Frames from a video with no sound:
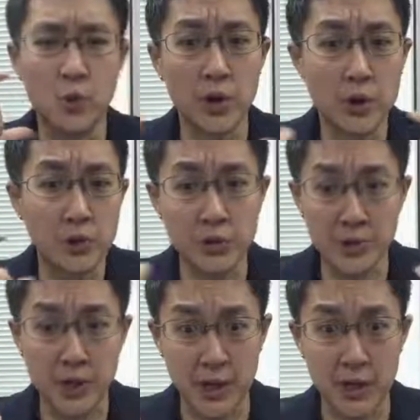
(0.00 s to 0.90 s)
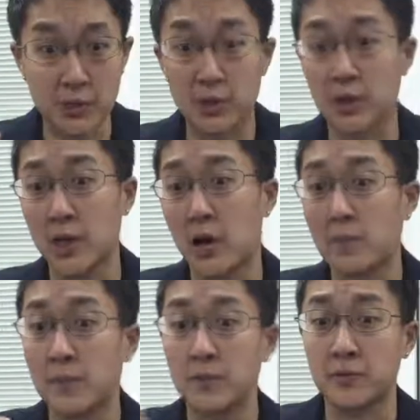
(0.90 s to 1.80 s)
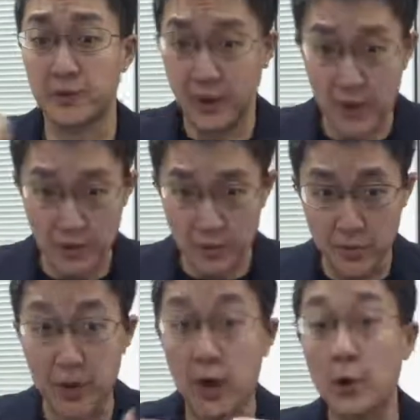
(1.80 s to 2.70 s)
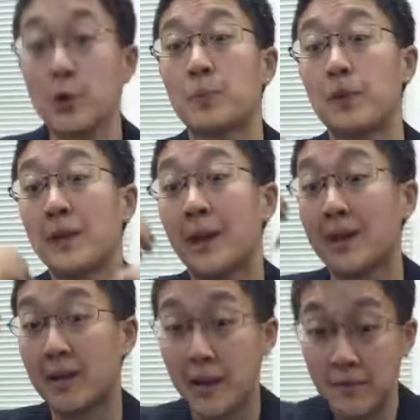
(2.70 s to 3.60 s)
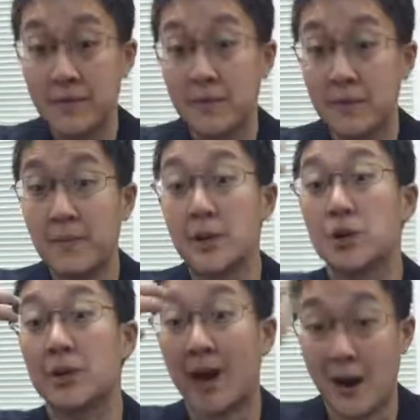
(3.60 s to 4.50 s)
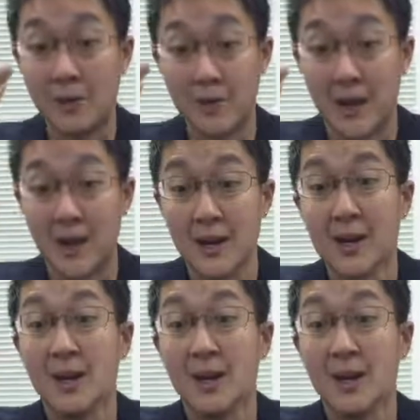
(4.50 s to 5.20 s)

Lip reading: what are you saying to allow people to find you, and are you putting enough information out there